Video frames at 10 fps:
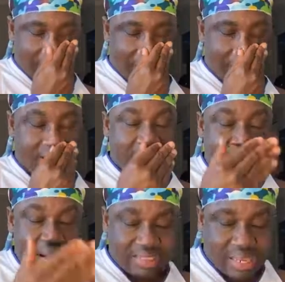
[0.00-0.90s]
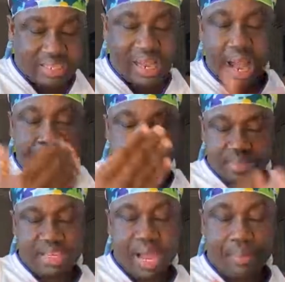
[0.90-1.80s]
Let us up this
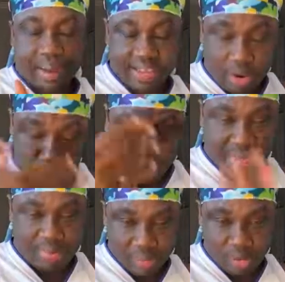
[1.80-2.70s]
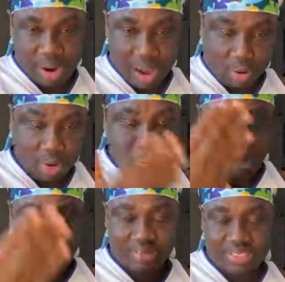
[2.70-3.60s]
Yaban the Ecos of the Mamo. According to up
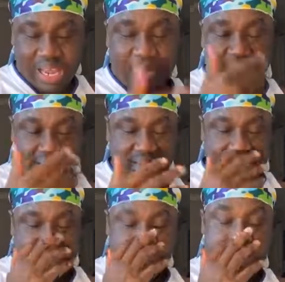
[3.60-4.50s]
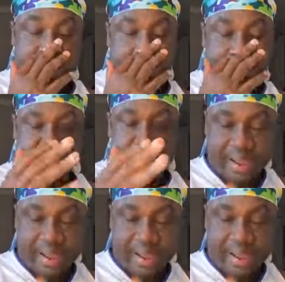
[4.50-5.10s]
this Yaban, let's say, what yet, ma?